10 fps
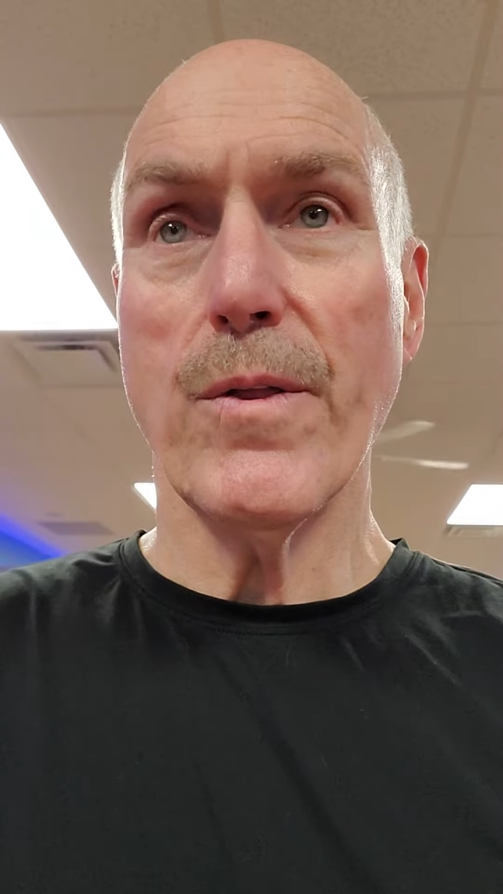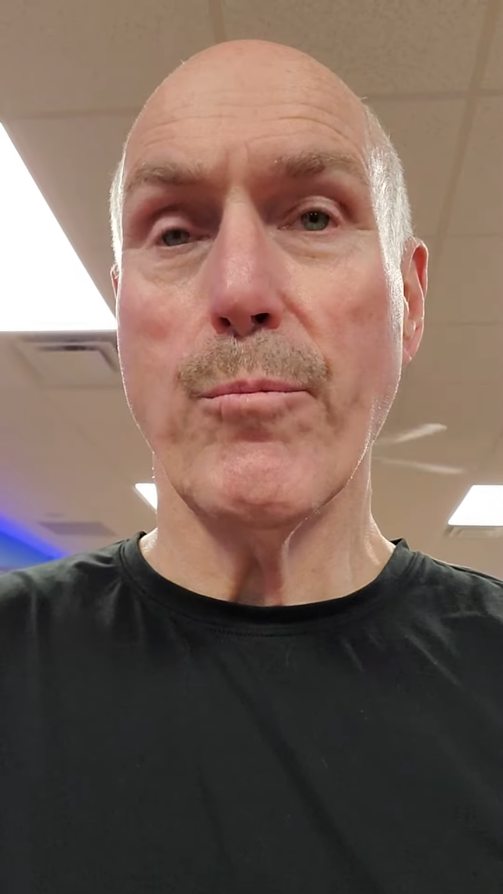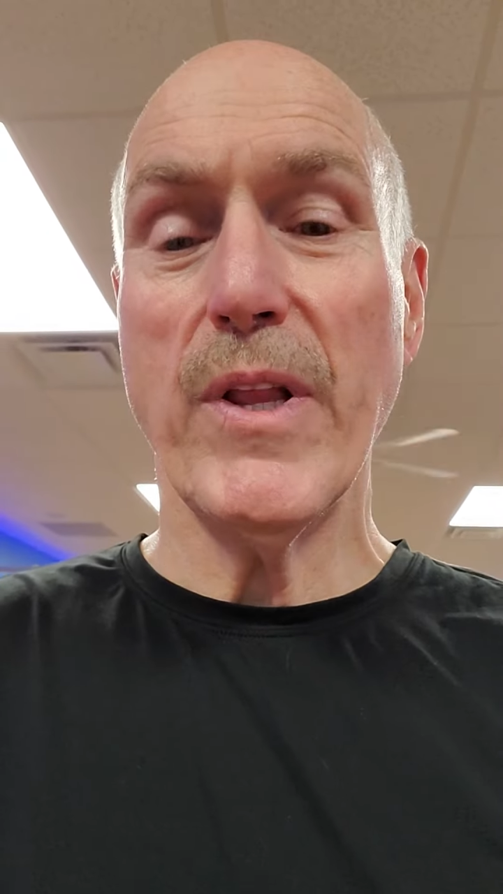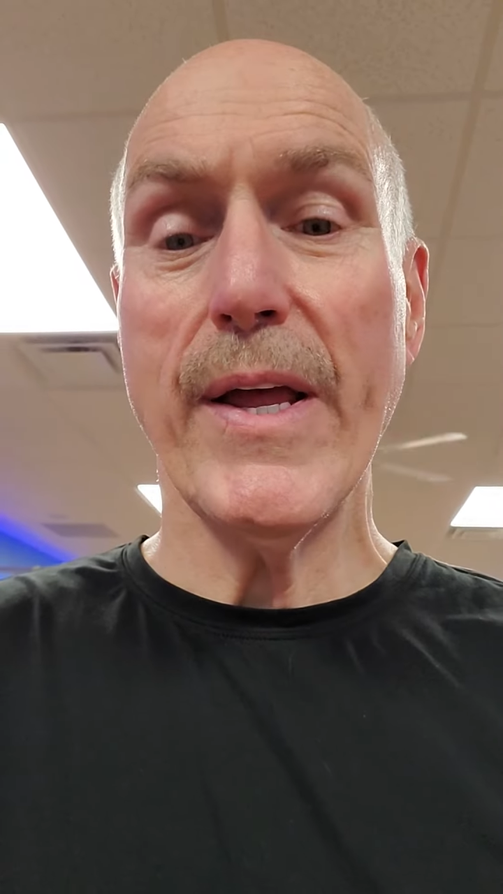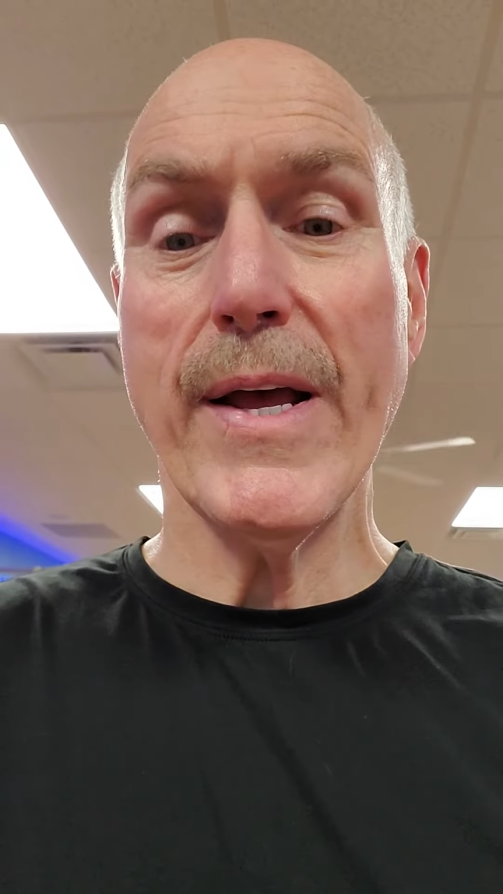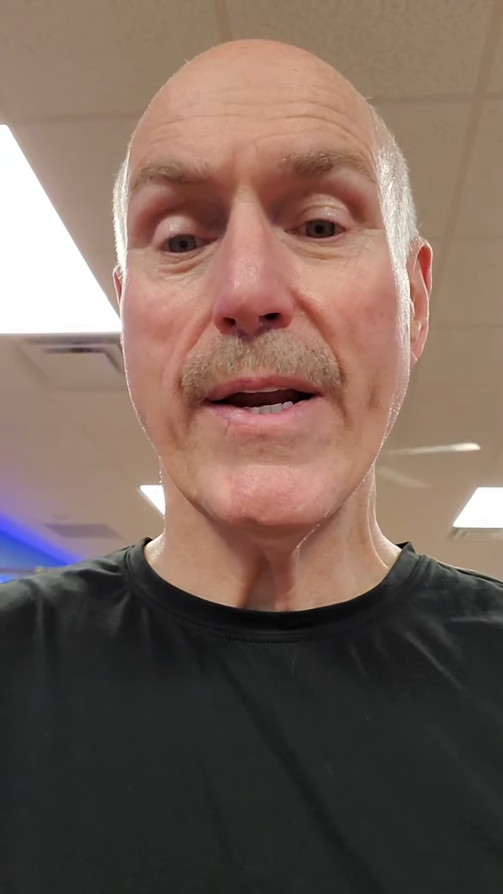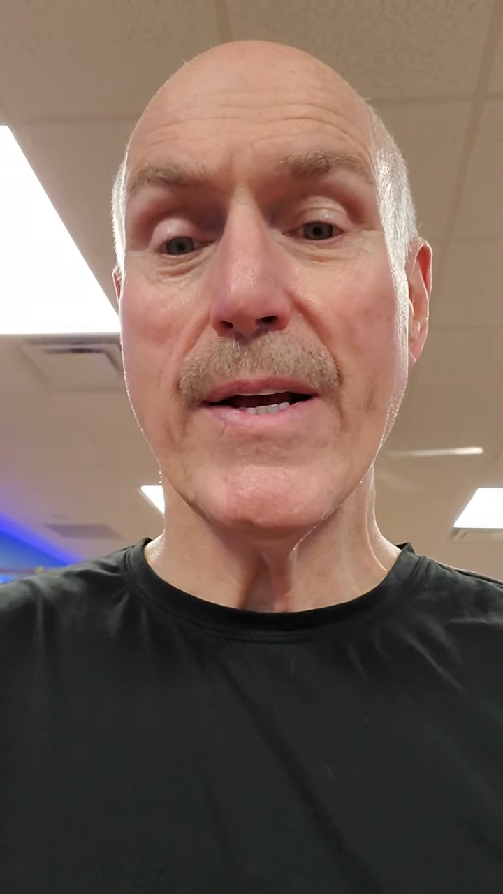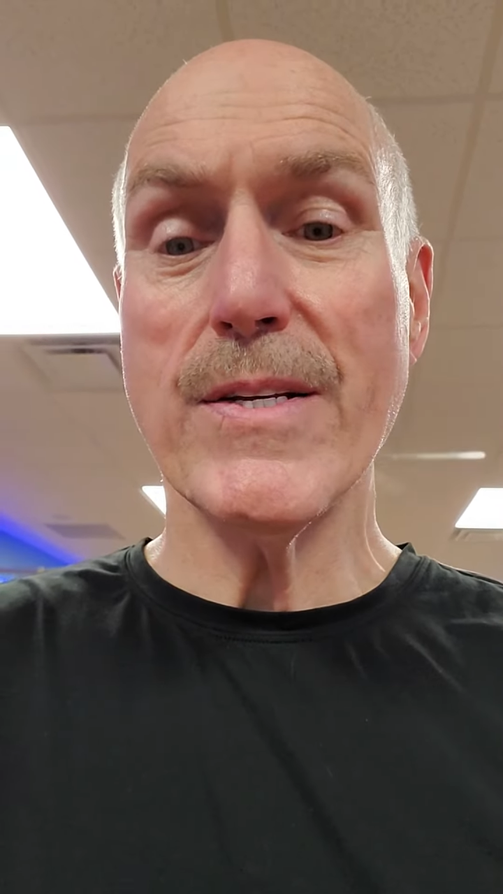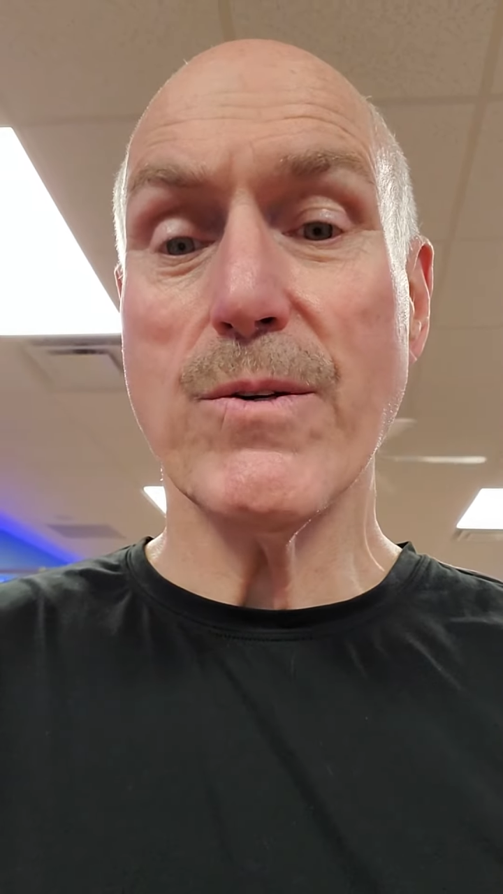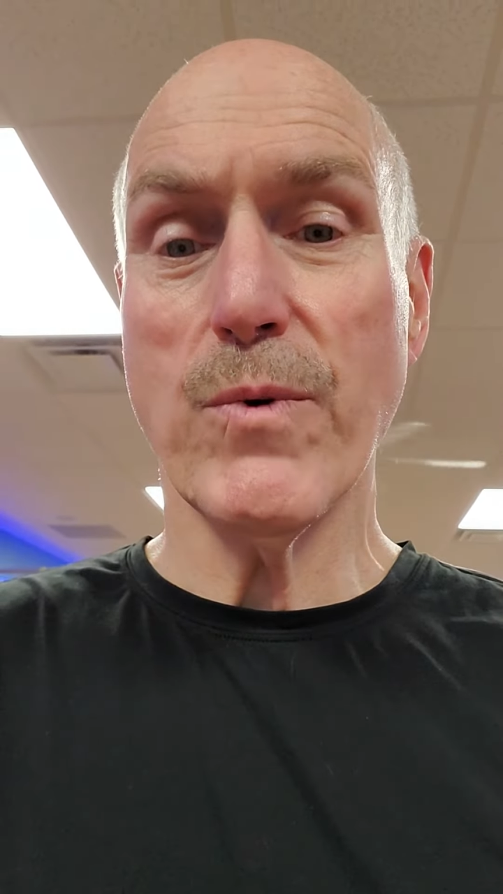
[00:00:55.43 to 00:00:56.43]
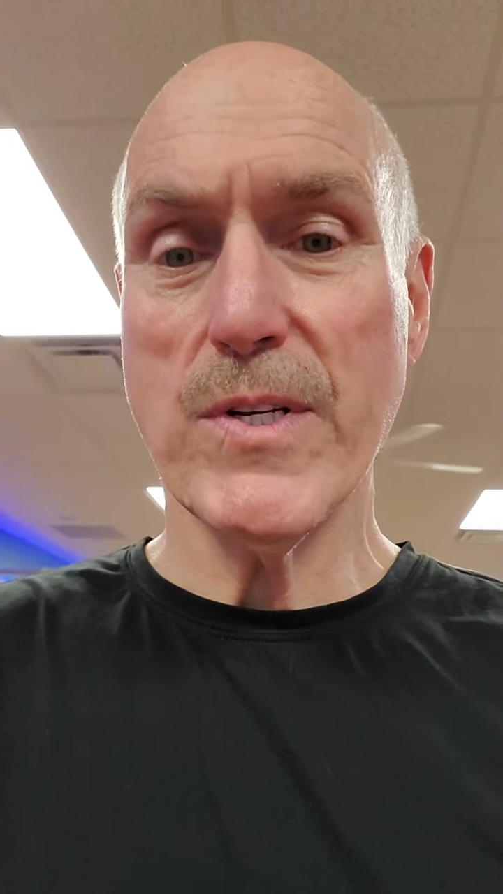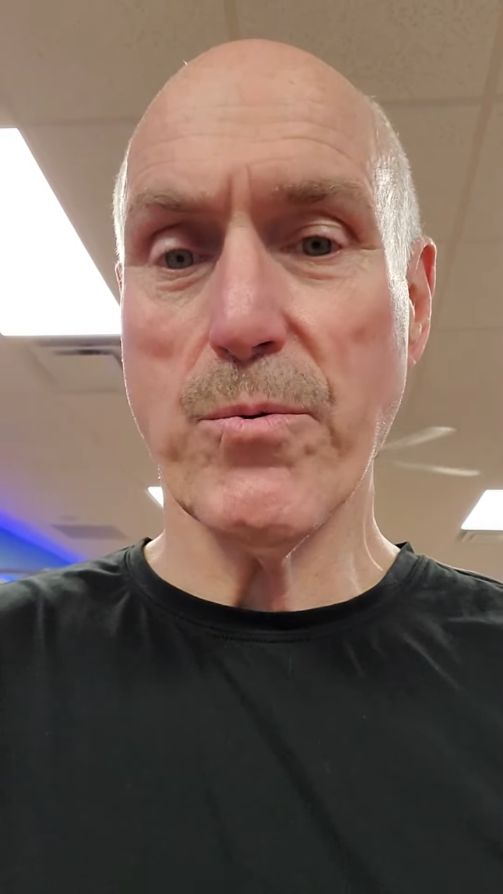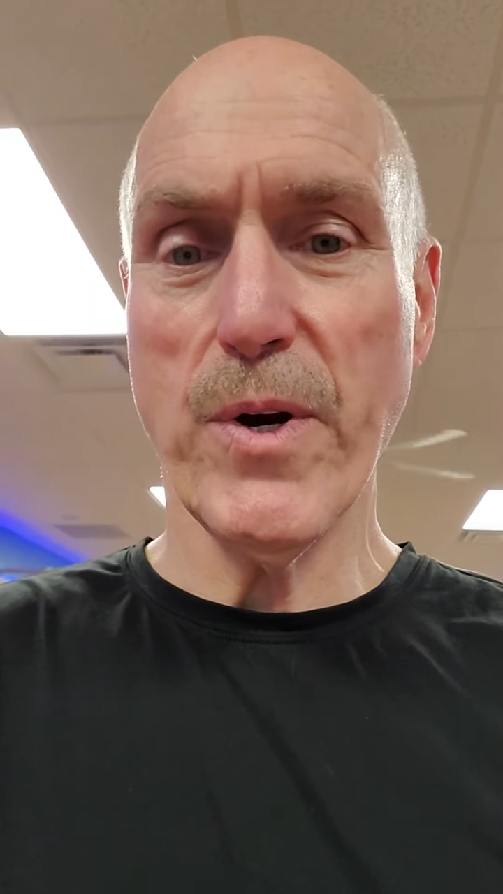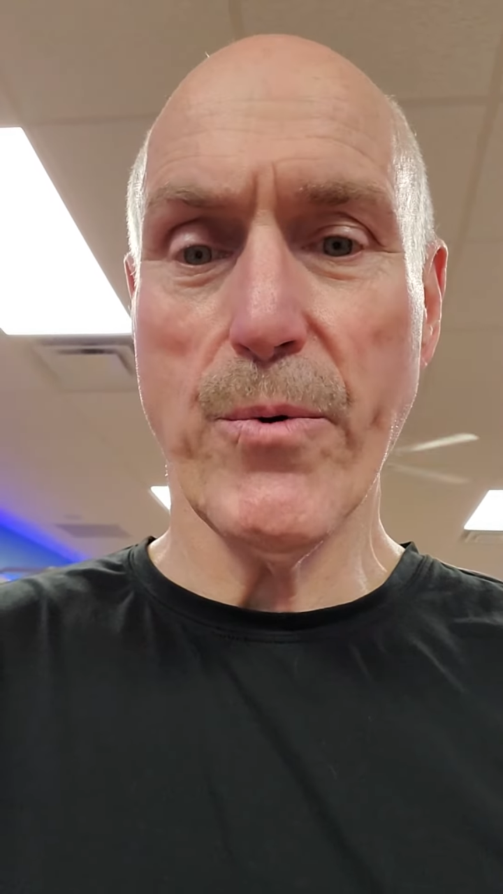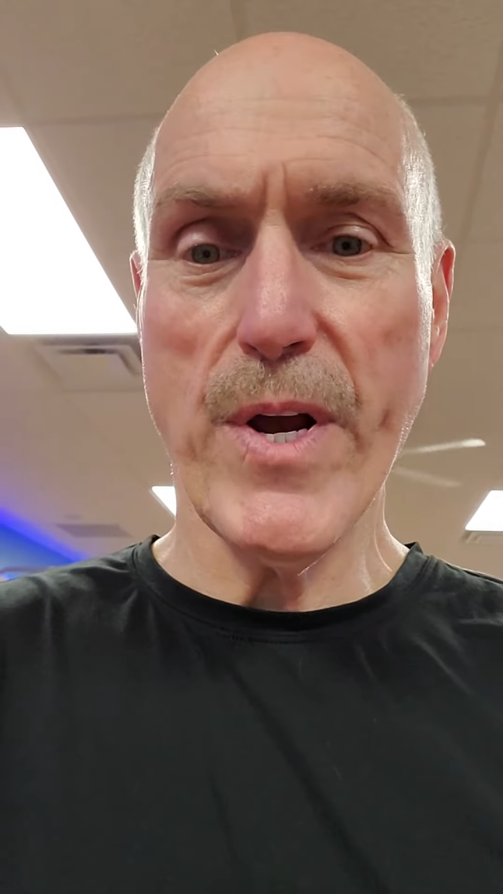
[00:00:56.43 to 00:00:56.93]
plan is once
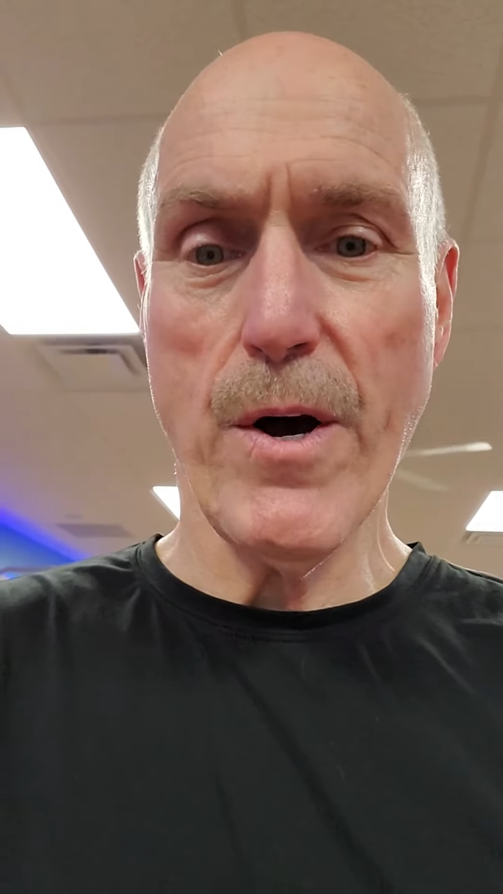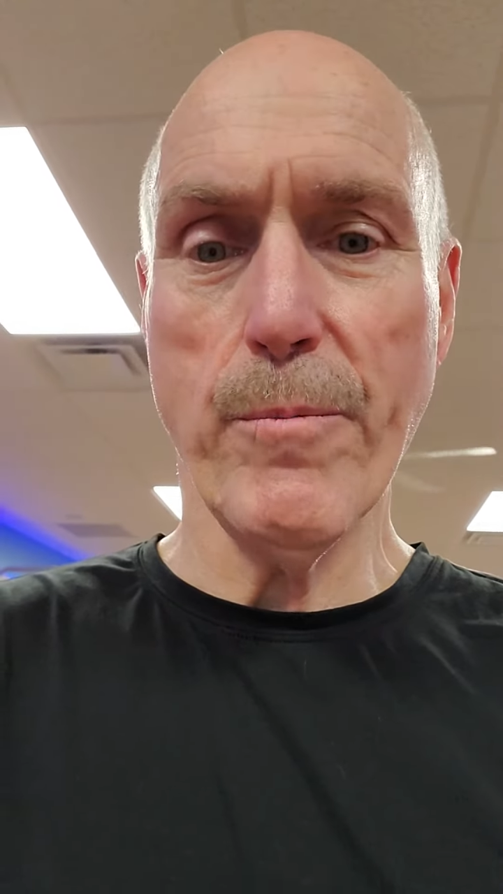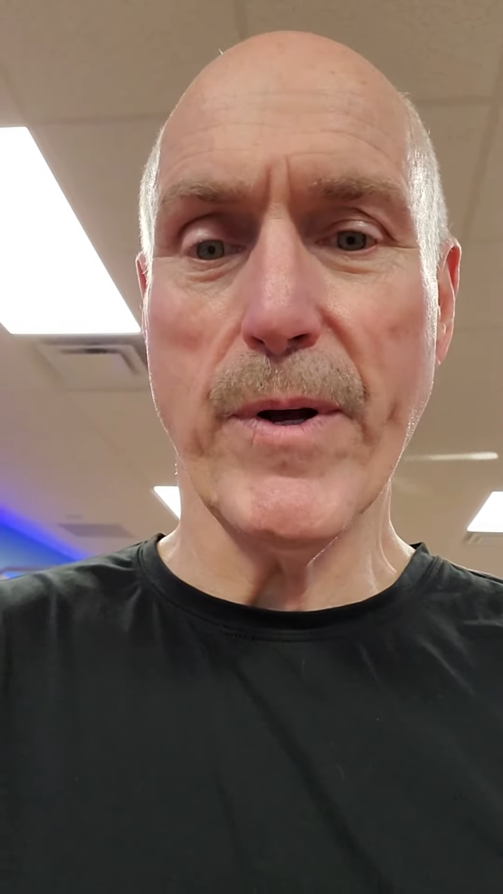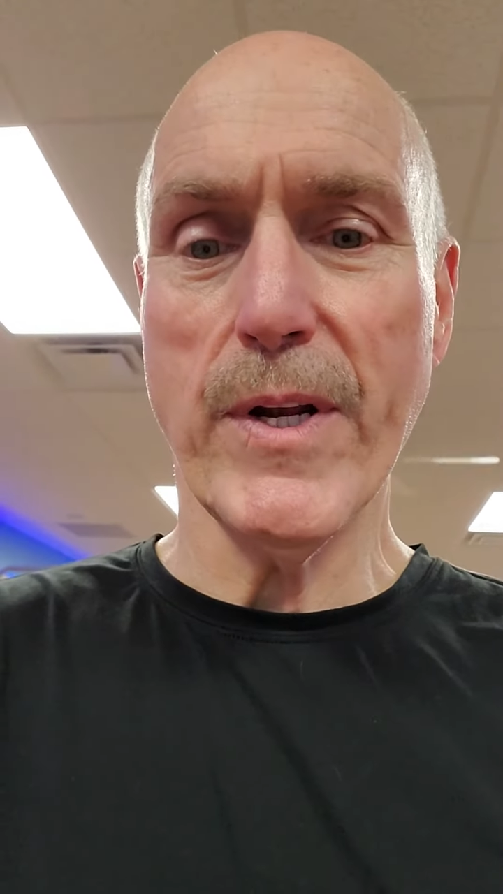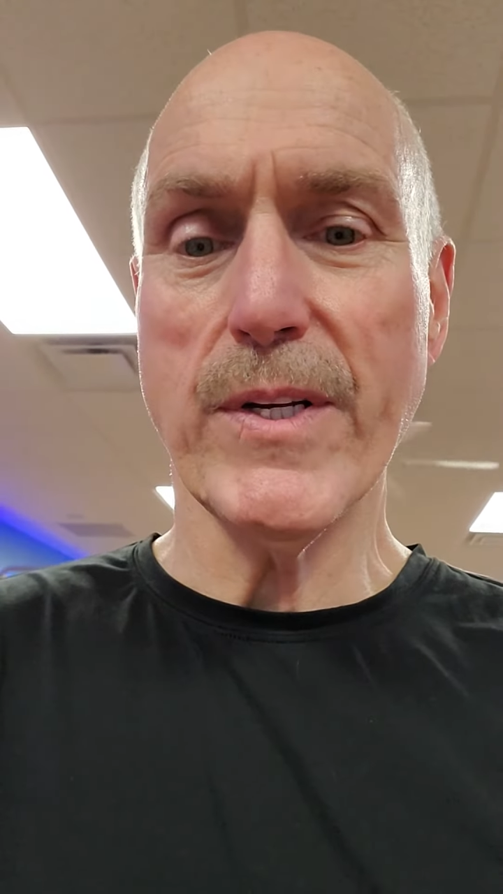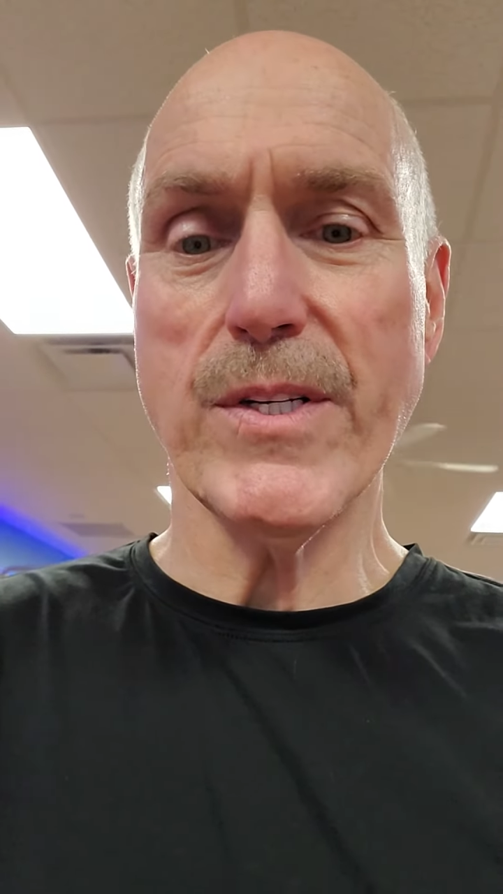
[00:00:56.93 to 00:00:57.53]
we reopen